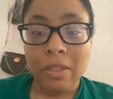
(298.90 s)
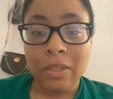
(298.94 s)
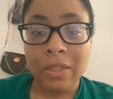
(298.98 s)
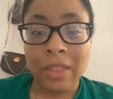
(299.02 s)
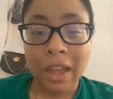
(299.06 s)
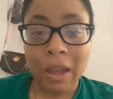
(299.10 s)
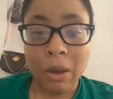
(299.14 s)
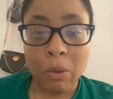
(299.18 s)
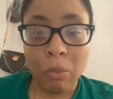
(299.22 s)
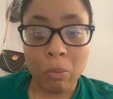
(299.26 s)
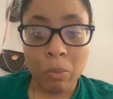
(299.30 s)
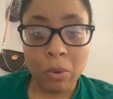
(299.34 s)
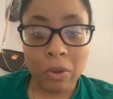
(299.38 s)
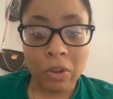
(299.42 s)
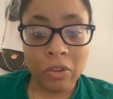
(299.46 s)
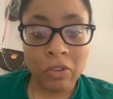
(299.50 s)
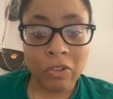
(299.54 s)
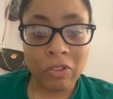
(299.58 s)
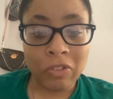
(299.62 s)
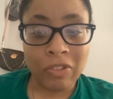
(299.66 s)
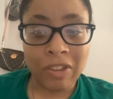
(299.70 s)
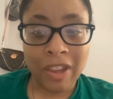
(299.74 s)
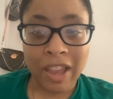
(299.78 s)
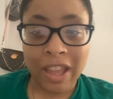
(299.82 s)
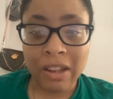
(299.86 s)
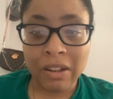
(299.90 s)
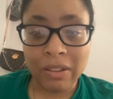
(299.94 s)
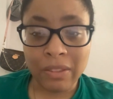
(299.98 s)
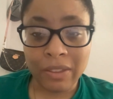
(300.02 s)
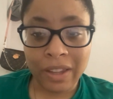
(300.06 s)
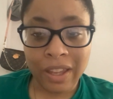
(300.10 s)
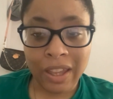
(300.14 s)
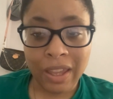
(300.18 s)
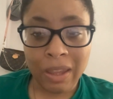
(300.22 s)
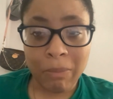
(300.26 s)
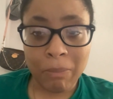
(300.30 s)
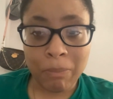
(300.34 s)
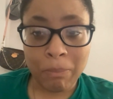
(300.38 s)
that was
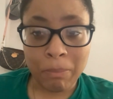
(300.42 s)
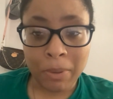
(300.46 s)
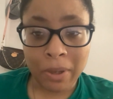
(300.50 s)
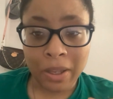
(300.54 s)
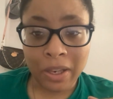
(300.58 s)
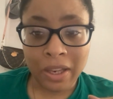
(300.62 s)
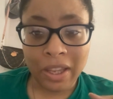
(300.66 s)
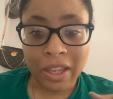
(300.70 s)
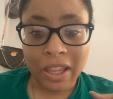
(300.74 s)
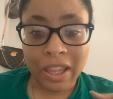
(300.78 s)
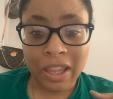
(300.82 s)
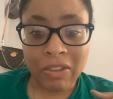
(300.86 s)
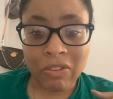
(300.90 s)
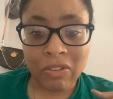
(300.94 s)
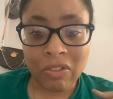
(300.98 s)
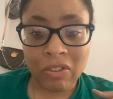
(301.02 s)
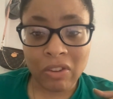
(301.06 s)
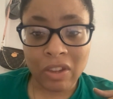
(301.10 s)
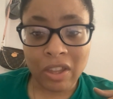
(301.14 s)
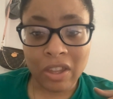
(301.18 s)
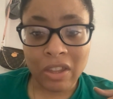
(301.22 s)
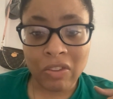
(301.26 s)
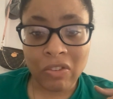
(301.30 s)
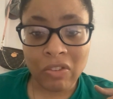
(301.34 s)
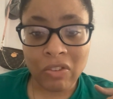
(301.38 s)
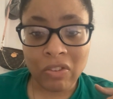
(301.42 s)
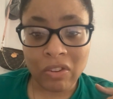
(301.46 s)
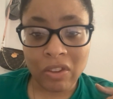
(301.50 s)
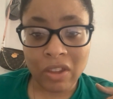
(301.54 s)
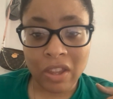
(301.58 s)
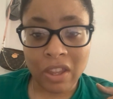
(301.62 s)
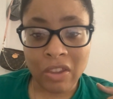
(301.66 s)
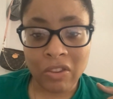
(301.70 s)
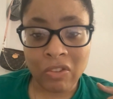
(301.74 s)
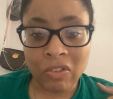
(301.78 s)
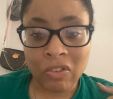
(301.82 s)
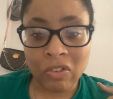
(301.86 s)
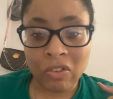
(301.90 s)
deadly, but
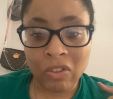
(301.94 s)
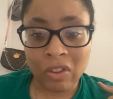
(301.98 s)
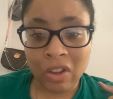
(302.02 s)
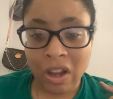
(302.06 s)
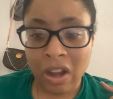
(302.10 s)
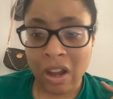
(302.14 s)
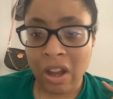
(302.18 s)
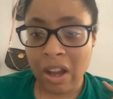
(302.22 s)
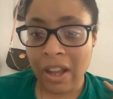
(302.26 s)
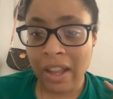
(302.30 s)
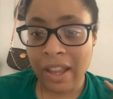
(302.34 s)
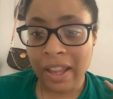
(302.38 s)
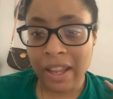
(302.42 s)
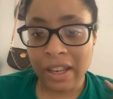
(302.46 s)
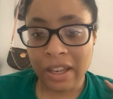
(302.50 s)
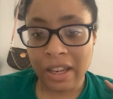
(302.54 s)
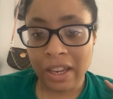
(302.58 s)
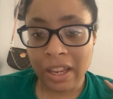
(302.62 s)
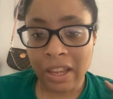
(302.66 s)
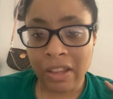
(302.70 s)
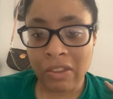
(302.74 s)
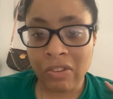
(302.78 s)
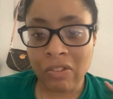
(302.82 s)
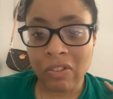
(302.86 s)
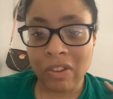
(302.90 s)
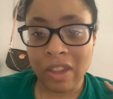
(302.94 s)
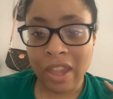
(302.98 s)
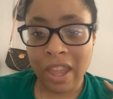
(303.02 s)
it's not. It's